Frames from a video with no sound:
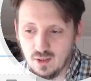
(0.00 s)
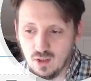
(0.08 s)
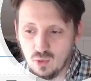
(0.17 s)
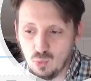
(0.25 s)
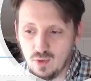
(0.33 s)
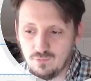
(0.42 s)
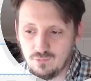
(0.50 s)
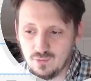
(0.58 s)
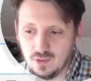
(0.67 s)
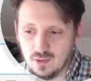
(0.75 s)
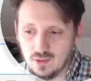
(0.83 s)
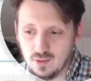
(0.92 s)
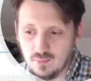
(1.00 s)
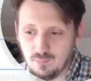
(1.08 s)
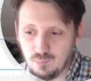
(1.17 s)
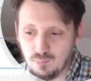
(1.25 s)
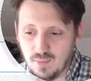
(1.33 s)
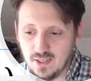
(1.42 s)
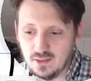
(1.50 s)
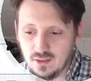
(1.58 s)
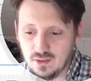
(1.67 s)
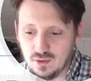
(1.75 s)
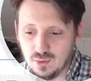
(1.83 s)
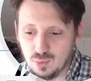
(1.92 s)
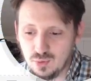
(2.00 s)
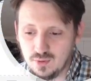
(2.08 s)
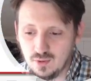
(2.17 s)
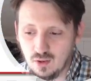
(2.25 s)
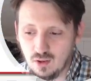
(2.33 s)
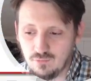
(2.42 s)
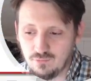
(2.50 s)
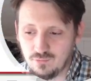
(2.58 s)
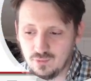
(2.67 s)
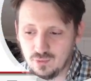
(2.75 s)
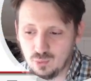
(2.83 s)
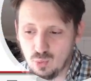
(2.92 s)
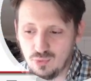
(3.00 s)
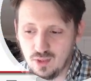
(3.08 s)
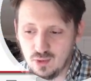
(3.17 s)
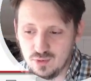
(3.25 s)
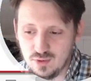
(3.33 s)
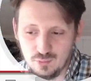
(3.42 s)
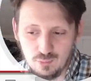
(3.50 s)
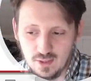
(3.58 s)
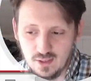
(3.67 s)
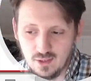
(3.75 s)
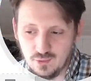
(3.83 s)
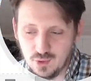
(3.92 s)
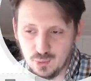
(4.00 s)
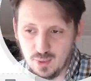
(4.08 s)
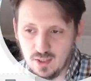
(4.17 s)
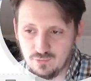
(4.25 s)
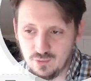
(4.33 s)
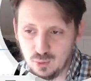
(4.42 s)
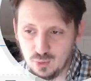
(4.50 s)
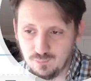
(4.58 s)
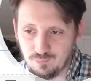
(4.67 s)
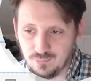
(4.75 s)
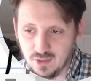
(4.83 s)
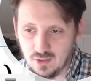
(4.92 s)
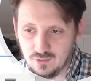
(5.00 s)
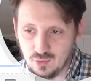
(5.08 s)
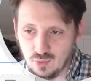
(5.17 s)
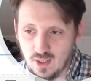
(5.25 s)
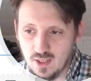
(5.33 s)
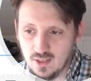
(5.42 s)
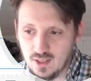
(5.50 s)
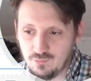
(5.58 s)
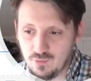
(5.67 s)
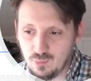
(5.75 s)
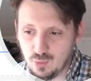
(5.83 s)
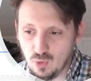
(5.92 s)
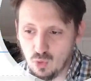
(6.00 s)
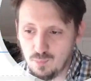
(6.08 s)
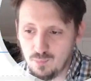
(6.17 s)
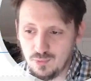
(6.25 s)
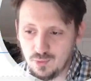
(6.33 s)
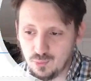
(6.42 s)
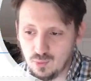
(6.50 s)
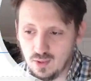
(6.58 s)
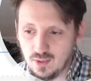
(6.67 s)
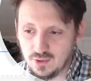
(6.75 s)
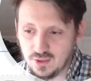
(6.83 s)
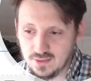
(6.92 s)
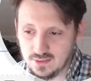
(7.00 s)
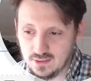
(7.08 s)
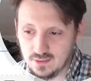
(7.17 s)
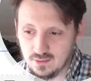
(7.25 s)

with a magnitude of 2,112 Newton. Yeah, so if we would open the door just